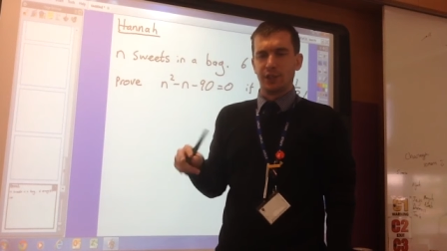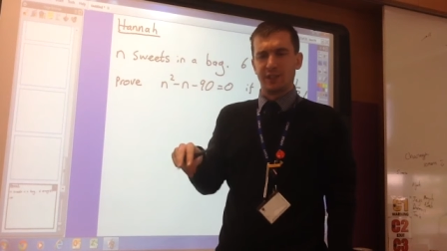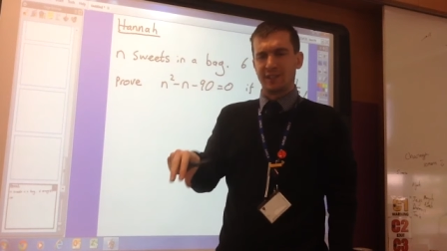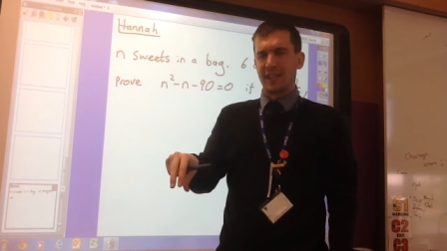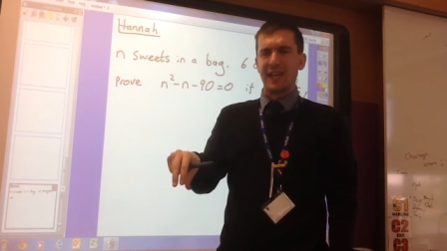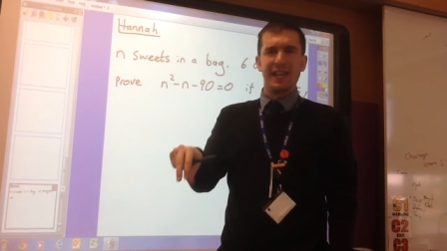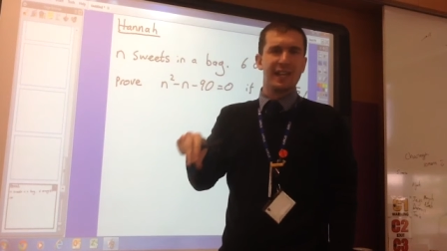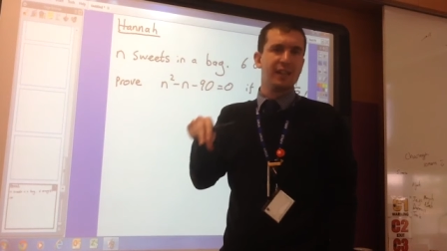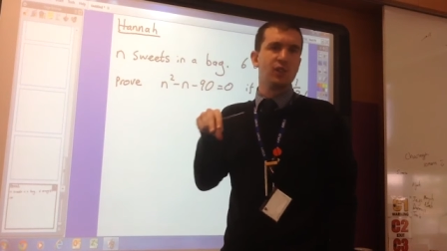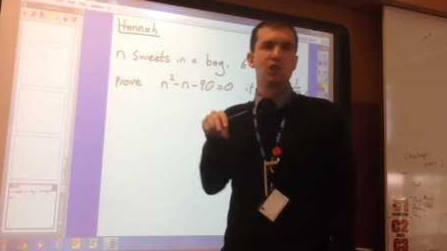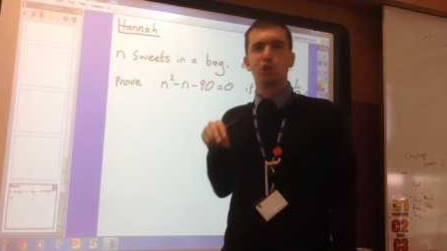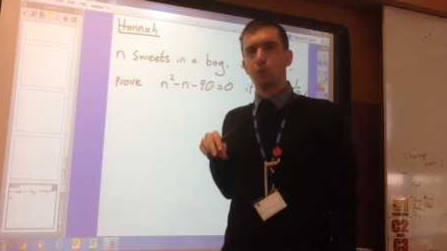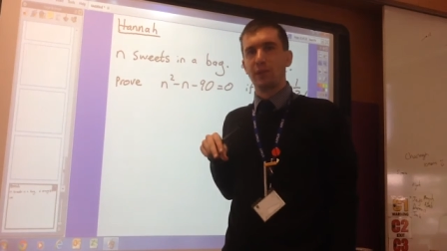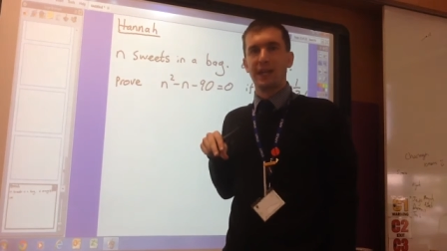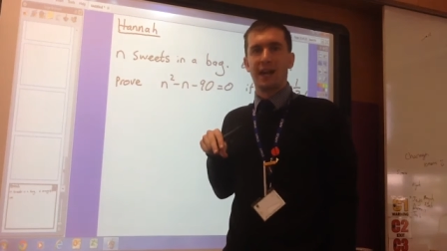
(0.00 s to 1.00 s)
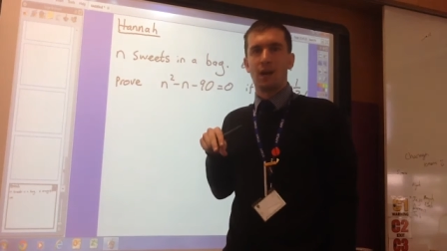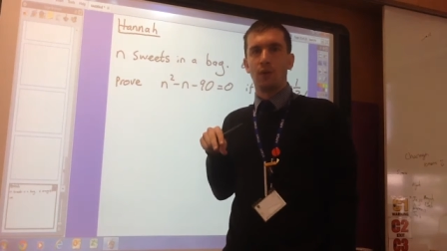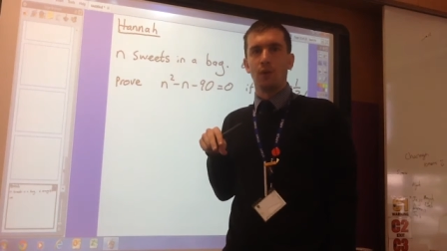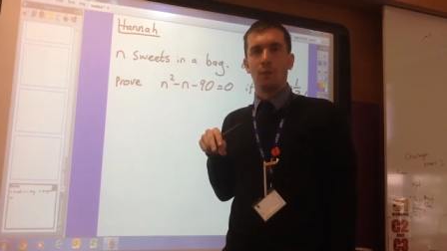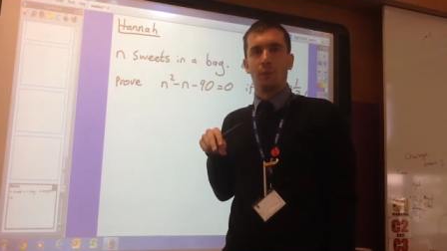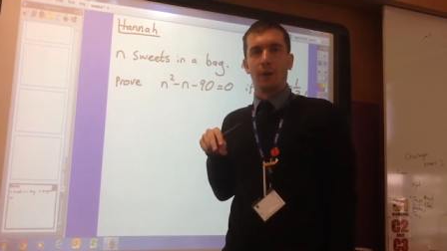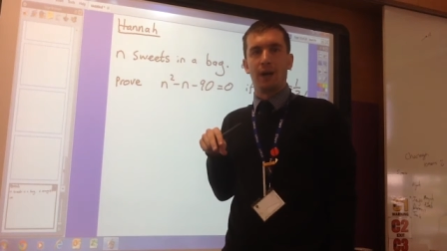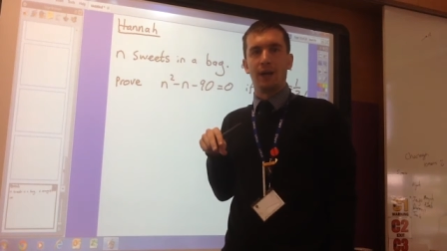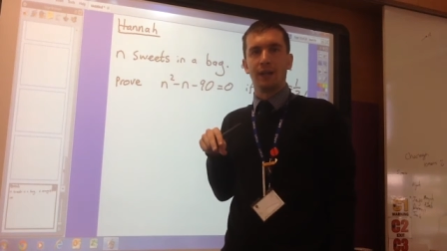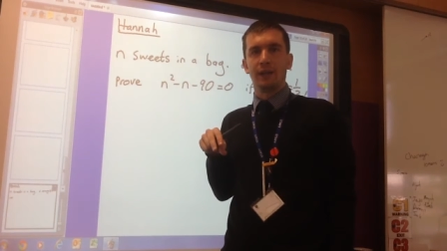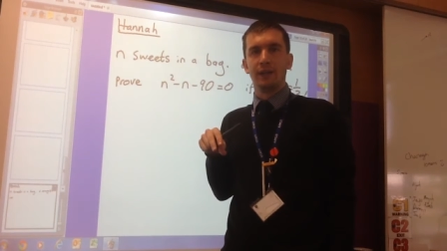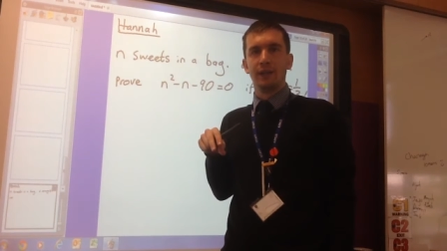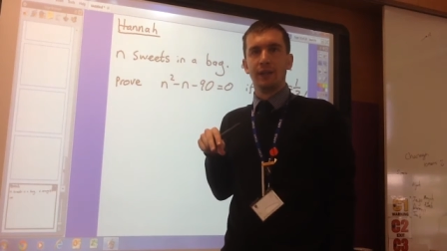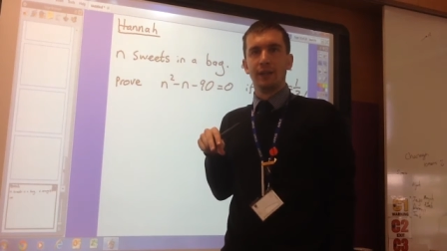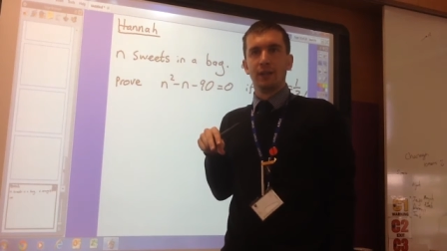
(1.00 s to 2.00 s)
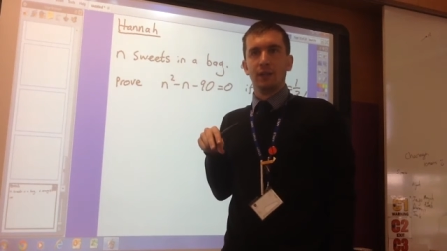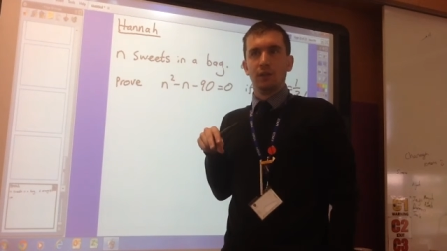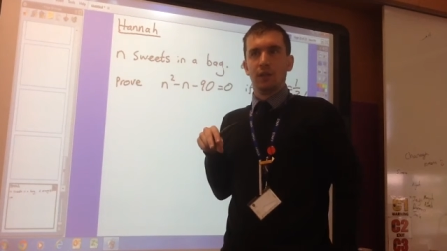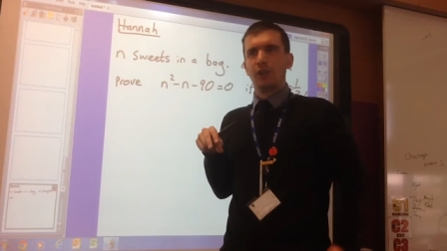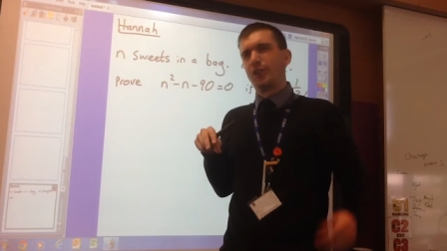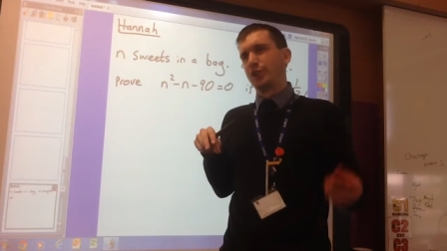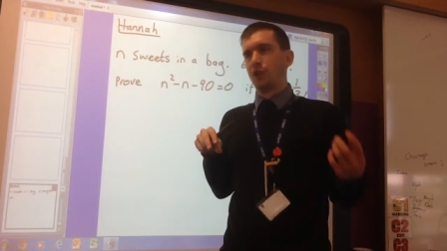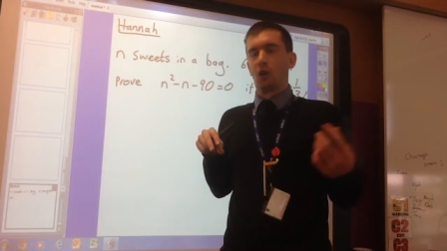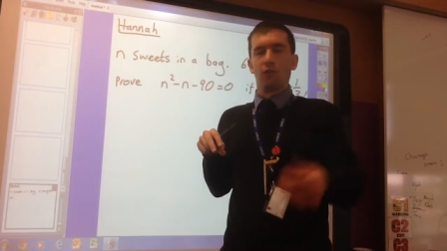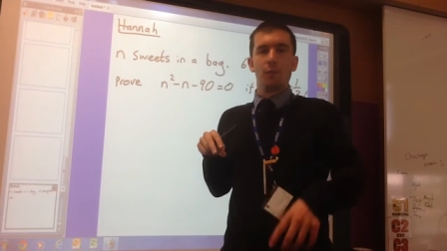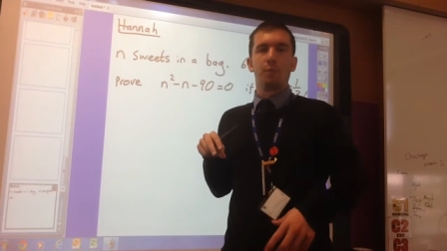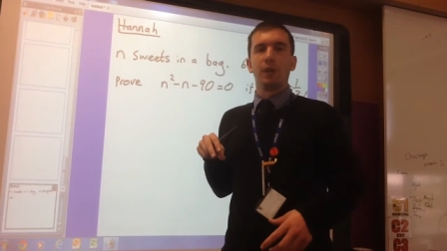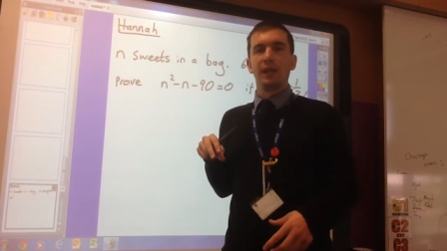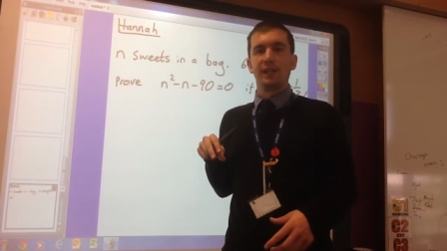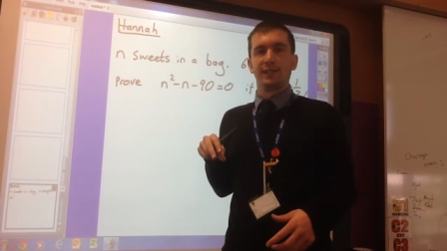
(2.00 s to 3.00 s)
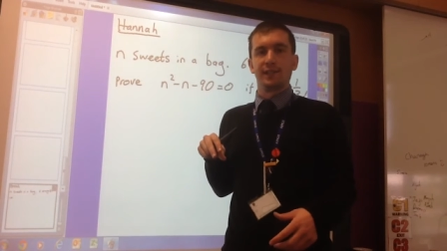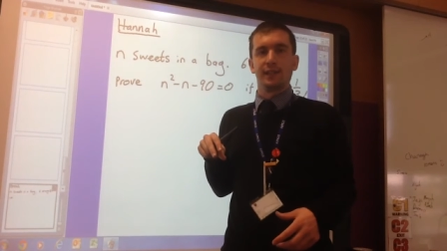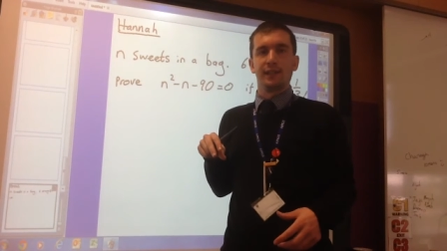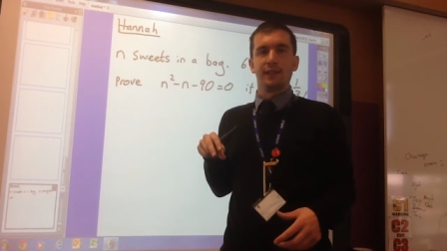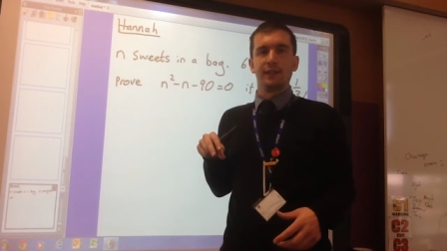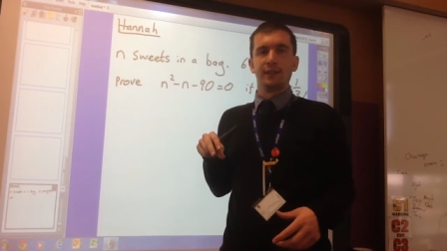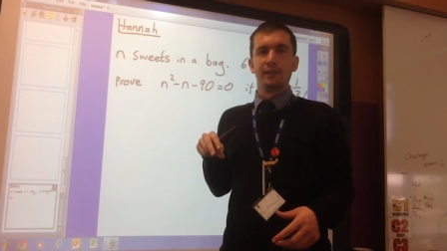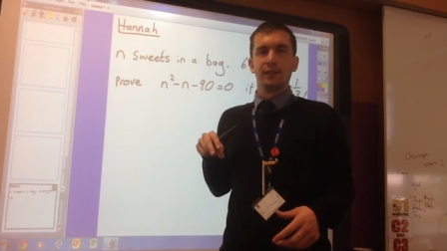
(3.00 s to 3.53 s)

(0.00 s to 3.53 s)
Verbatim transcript: She's taking the sweet out of the bag and she's not replacing it.